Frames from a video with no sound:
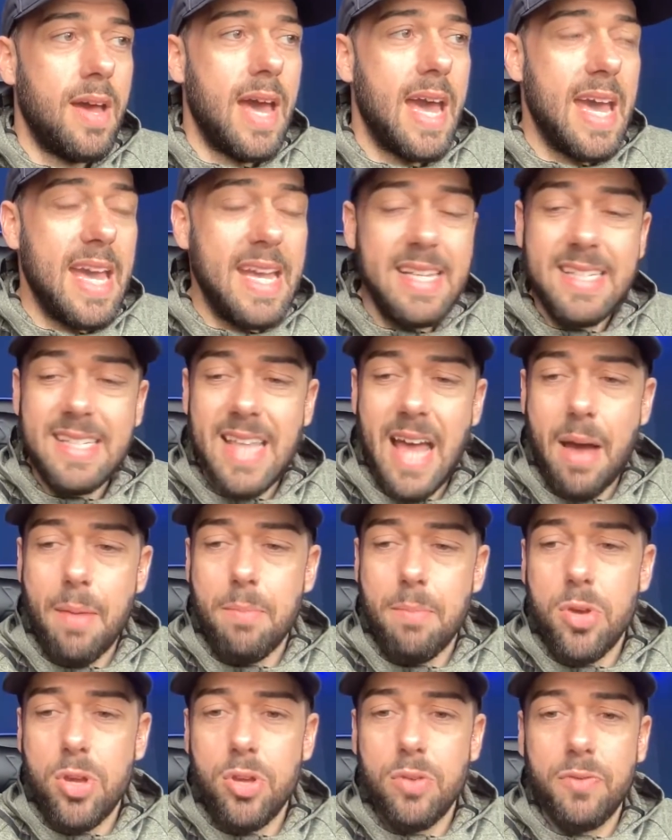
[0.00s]
is that
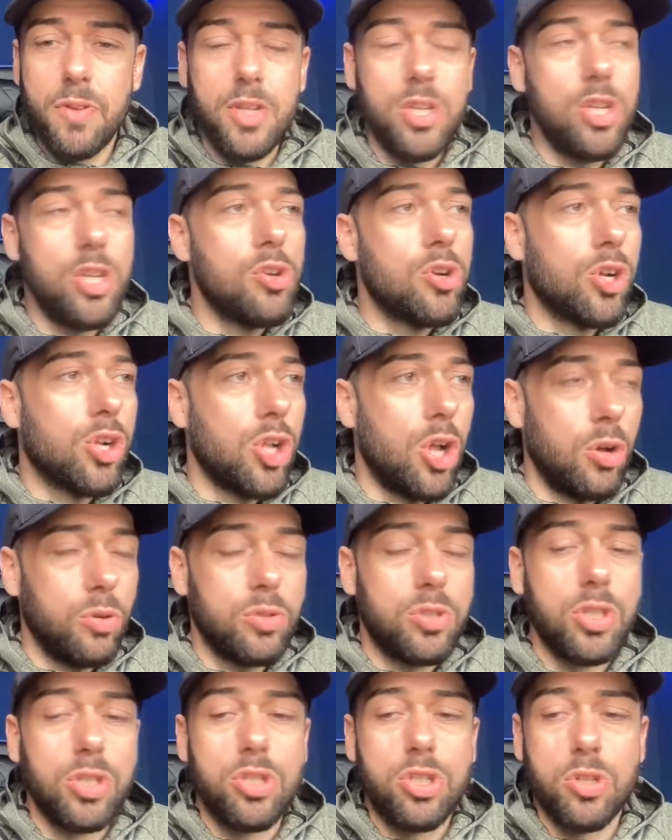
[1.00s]
moving you
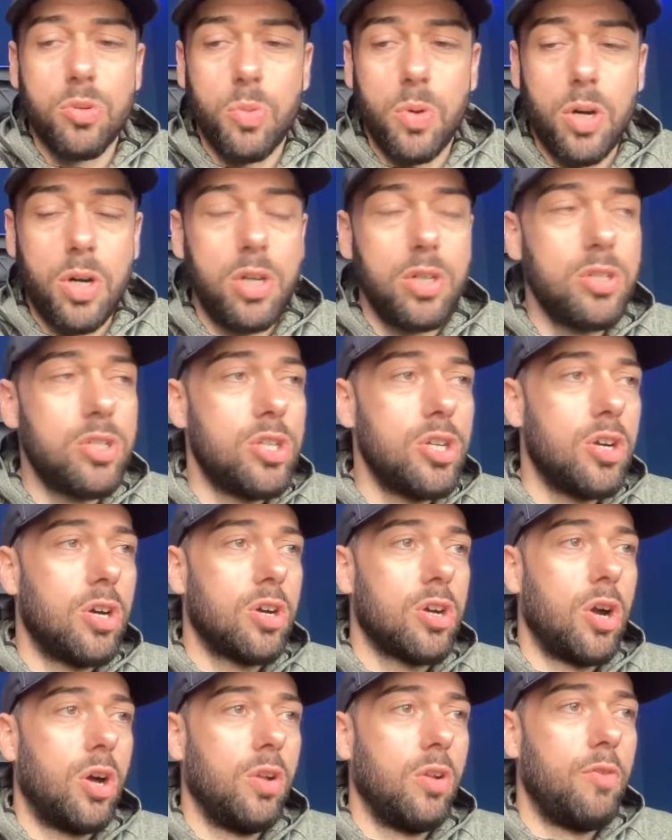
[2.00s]
closer towards
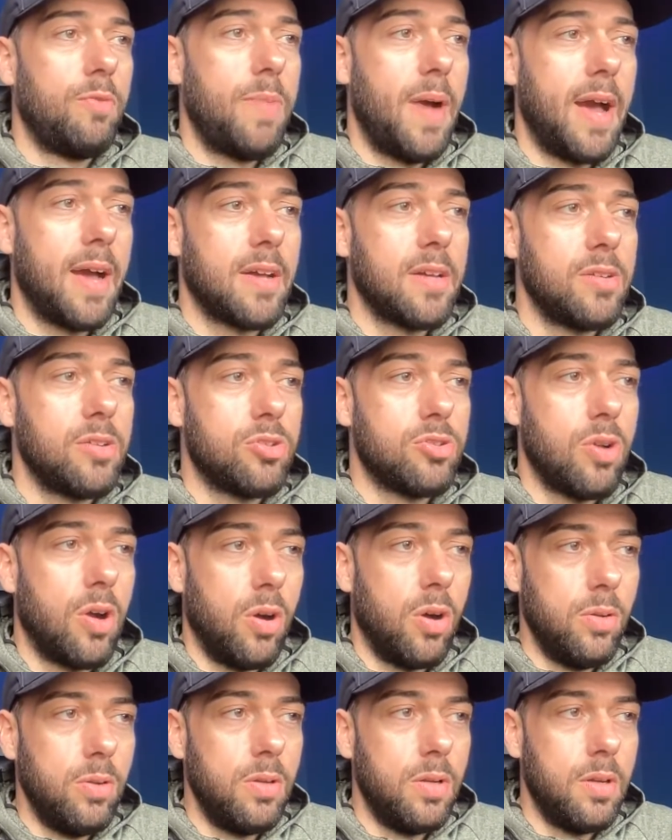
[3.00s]
your goal of better
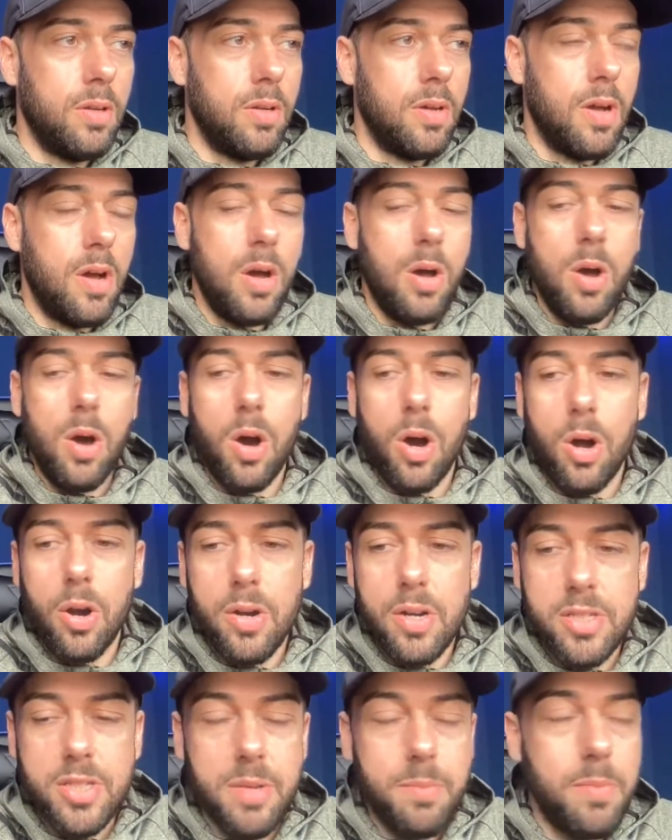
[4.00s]
control,
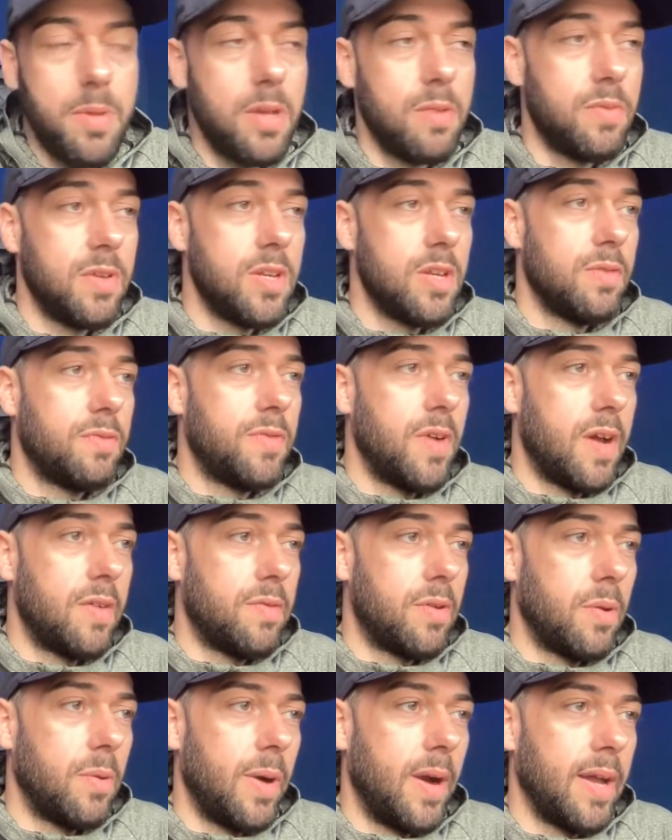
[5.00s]
or is it moving you
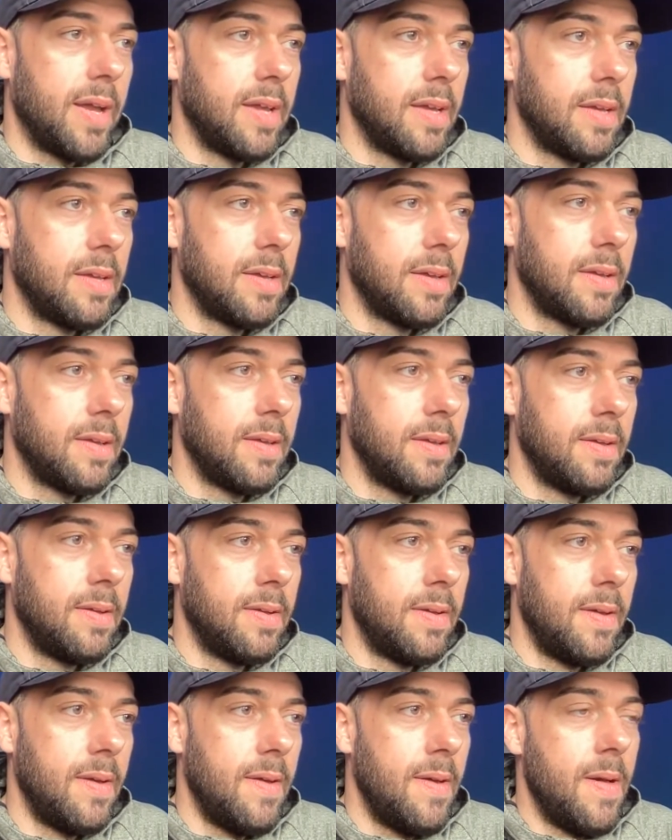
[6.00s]
further away?
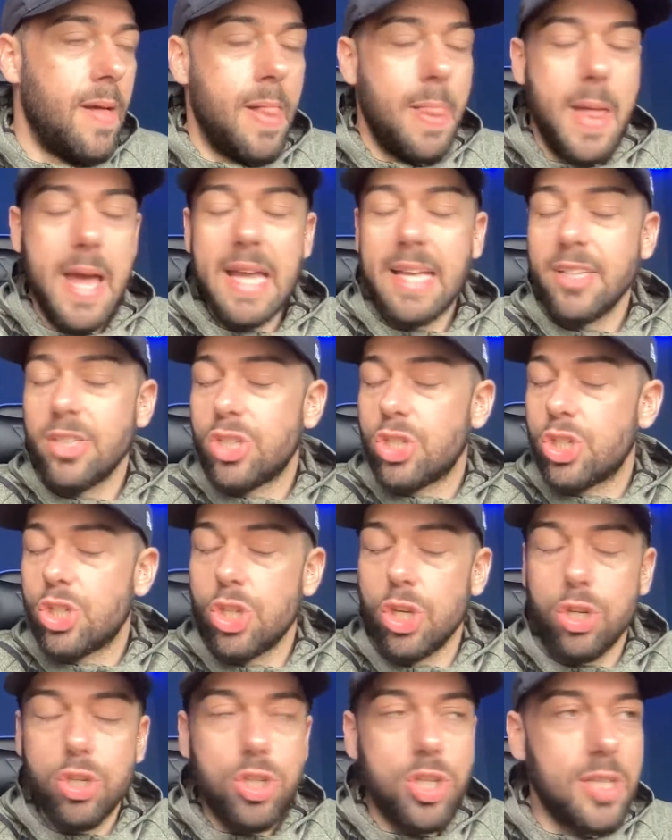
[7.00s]
It's
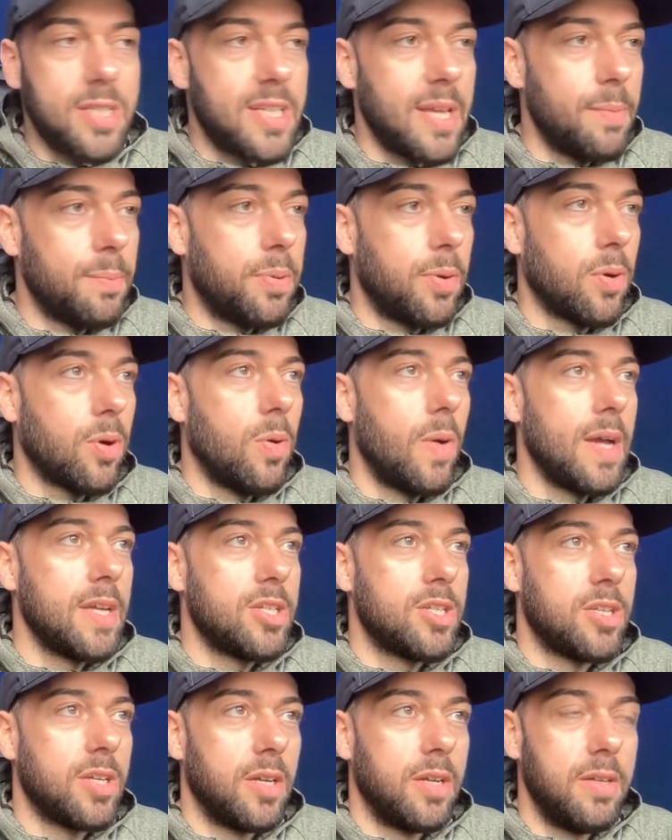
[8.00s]
such a simple
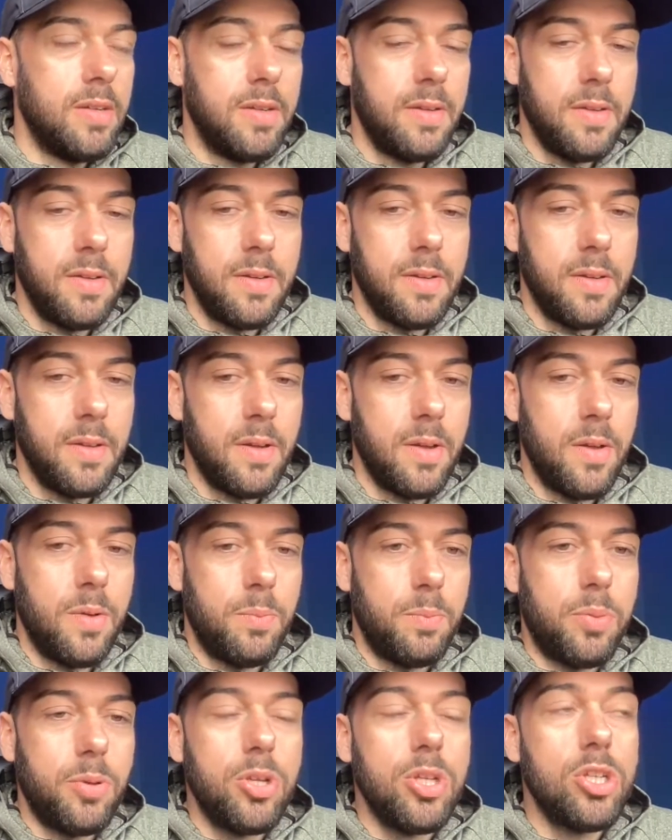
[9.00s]
question,
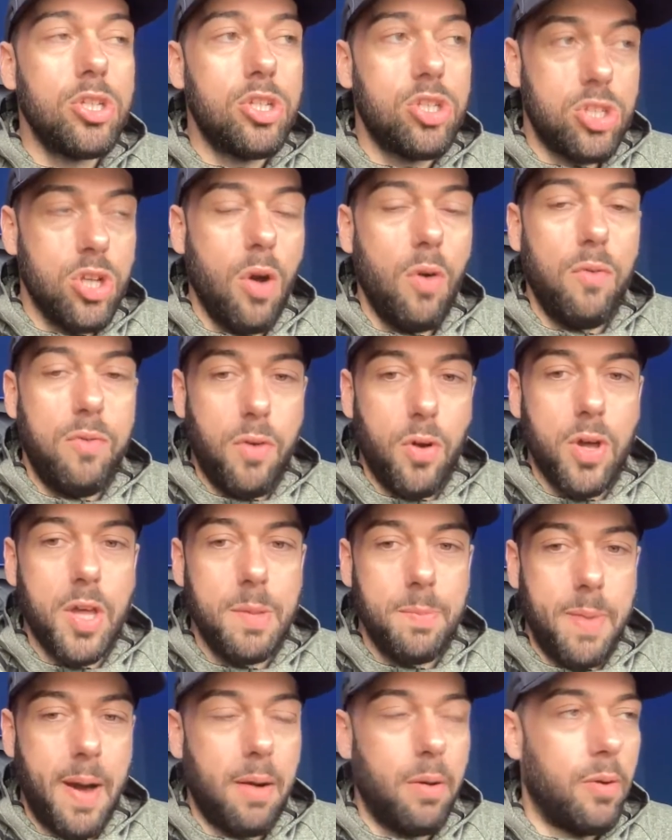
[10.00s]
but it's so
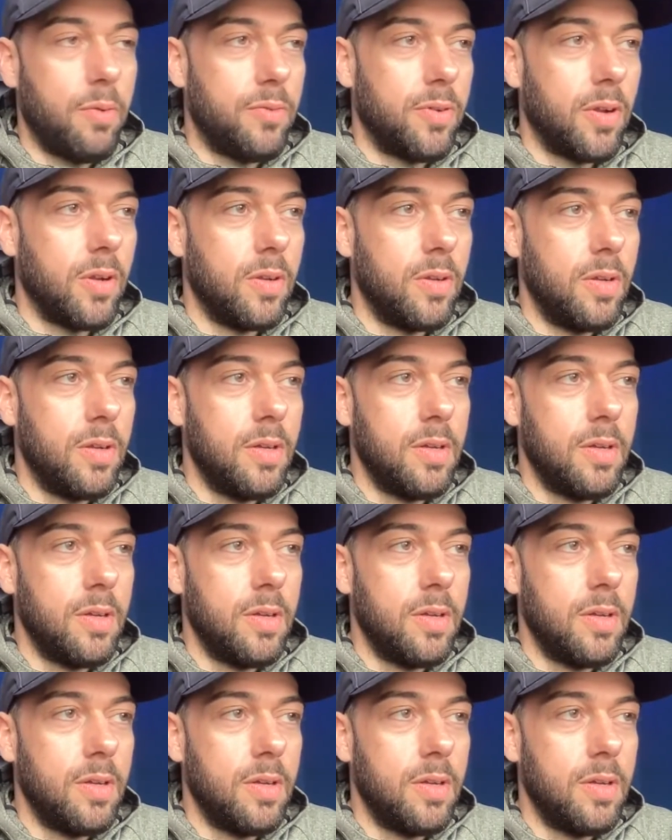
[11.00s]
fucking powerful.